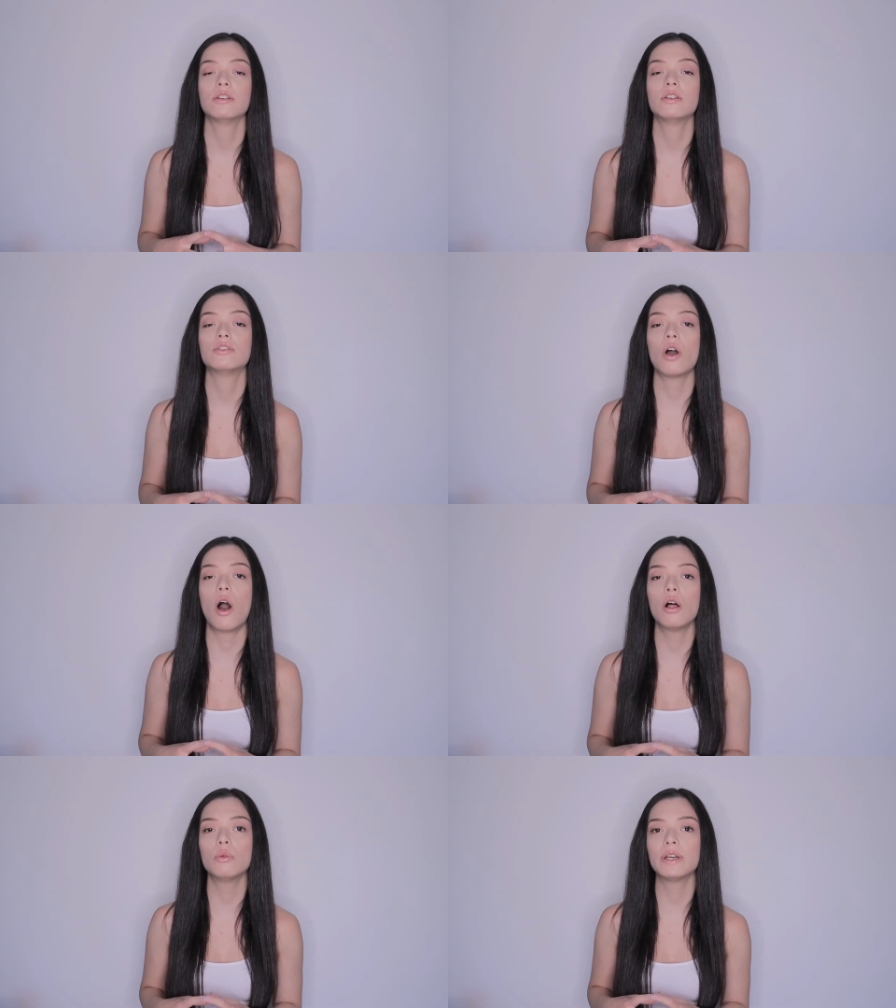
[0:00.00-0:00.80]
you do
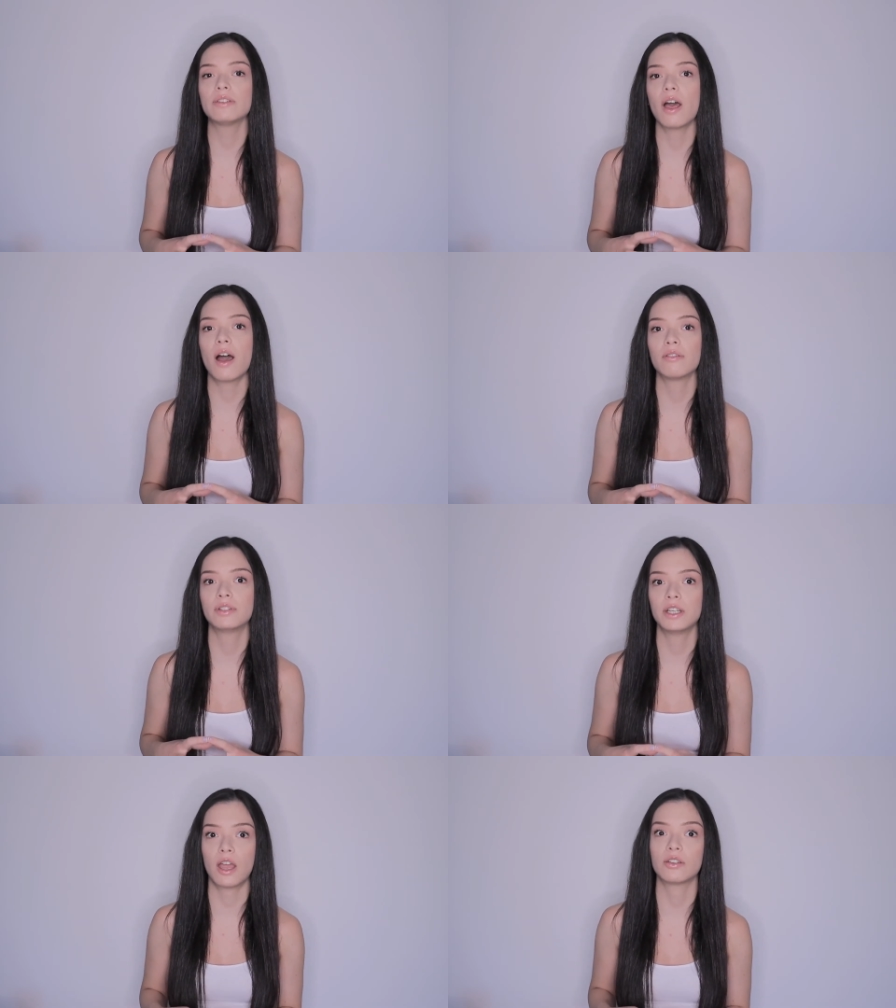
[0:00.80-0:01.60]
always have the